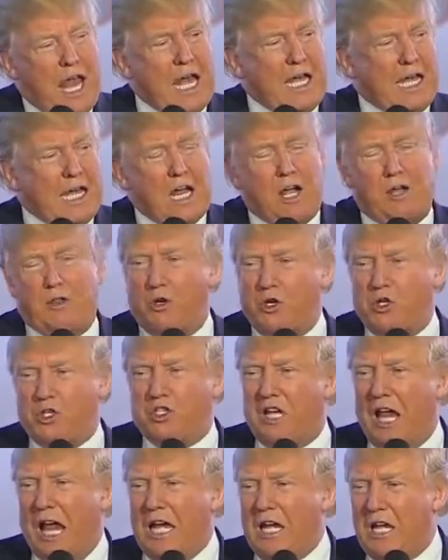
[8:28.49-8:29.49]
any other
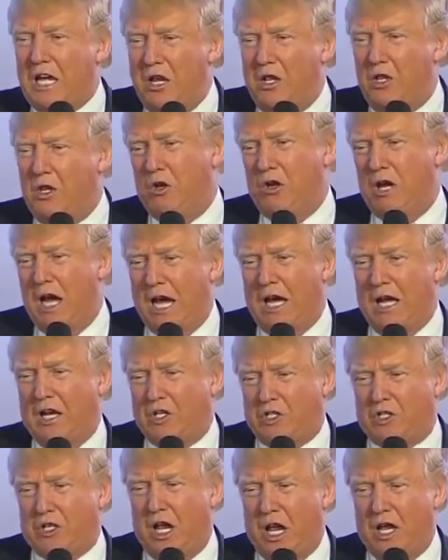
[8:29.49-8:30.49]
state in the
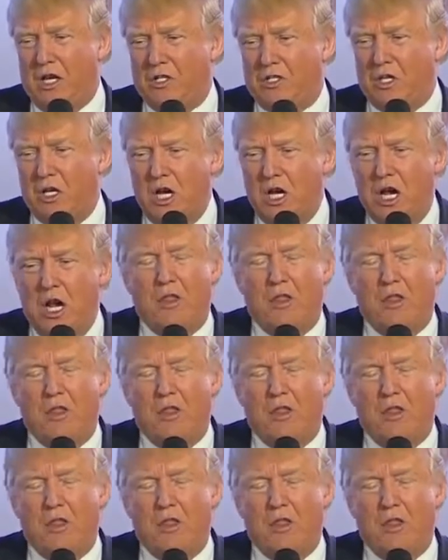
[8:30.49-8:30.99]
United States.